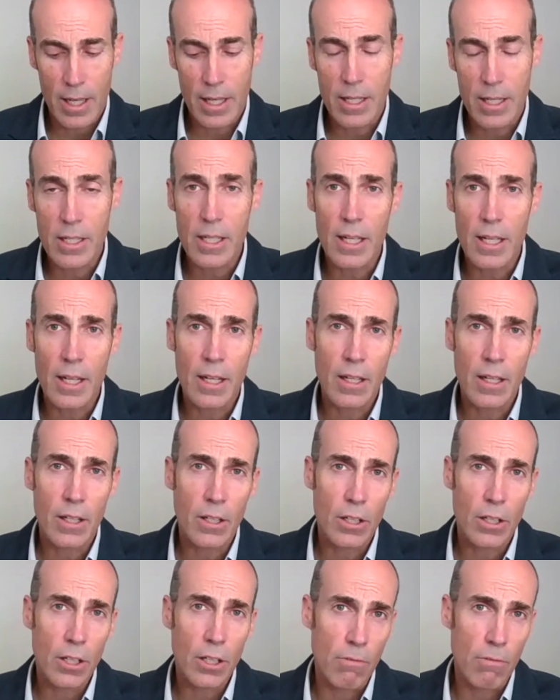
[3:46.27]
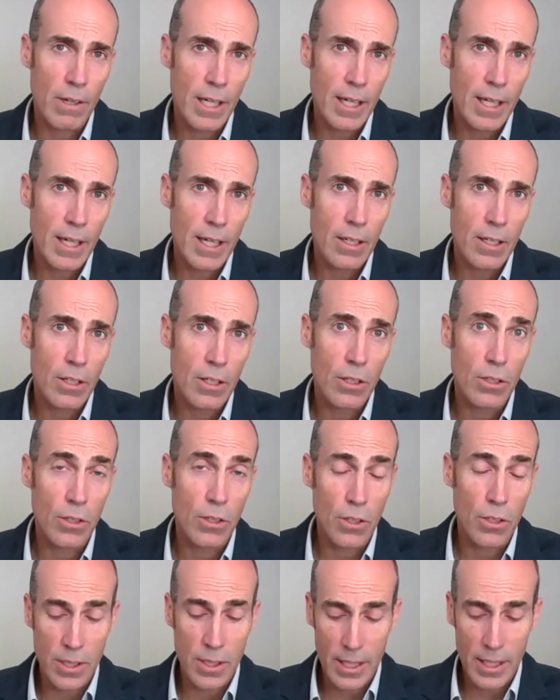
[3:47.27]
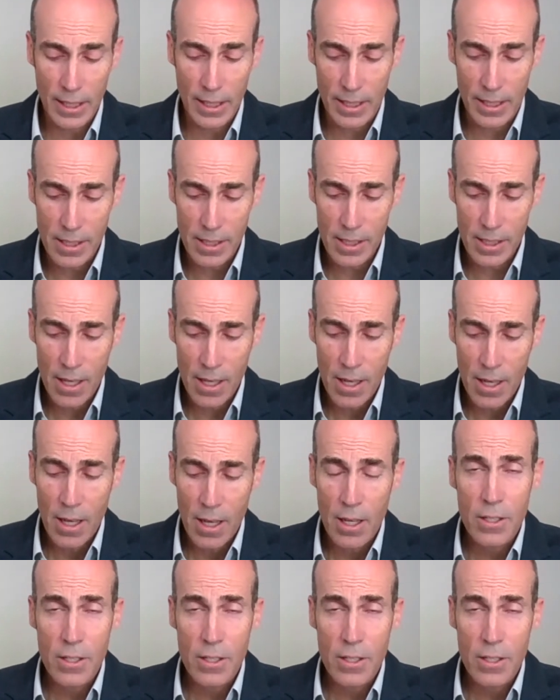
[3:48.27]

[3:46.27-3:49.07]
India, Korea, New Zealand,